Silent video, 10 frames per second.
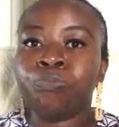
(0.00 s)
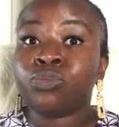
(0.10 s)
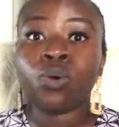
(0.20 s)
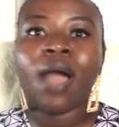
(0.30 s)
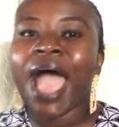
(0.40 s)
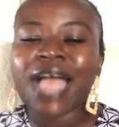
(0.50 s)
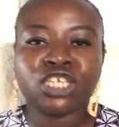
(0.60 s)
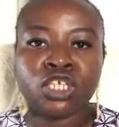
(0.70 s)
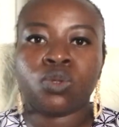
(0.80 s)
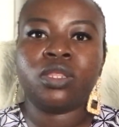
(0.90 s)
throw
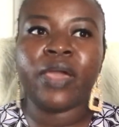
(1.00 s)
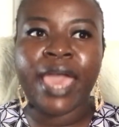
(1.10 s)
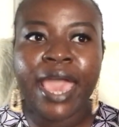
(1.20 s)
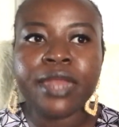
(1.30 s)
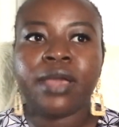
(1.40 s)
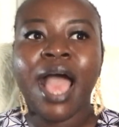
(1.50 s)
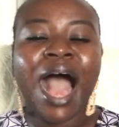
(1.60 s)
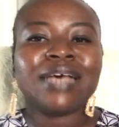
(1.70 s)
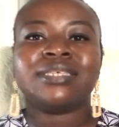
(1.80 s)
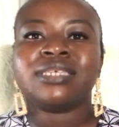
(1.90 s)
ashes on their head
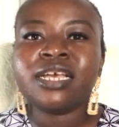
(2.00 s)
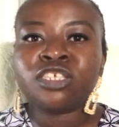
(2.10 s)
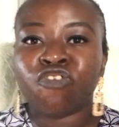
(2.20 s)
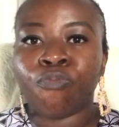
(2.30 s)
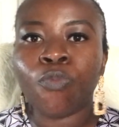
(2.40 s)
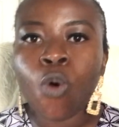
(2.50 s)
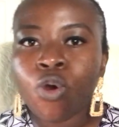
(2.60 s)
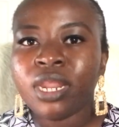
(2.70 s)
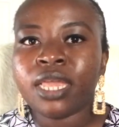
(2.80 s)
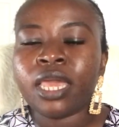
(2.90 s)
as signs of
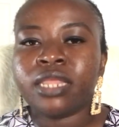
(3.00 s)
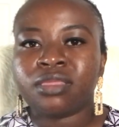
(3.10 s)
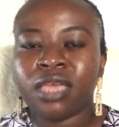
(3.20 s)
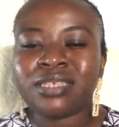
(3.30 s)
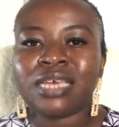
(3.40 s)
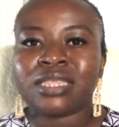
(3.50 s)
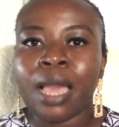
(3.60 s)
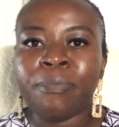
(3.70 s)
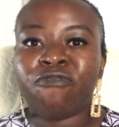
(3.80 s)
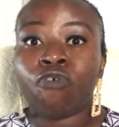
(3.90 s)
mourning and things like
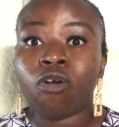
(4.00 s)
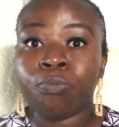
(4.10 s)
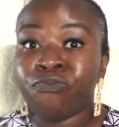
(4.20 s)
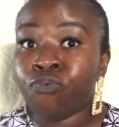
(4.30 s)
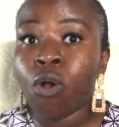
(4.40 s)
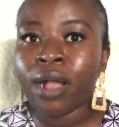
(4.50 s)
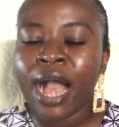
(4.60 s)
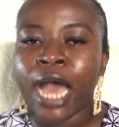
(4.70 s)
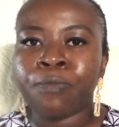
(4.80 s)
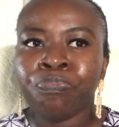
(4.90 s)
that before
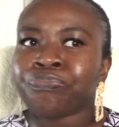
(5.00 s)
God.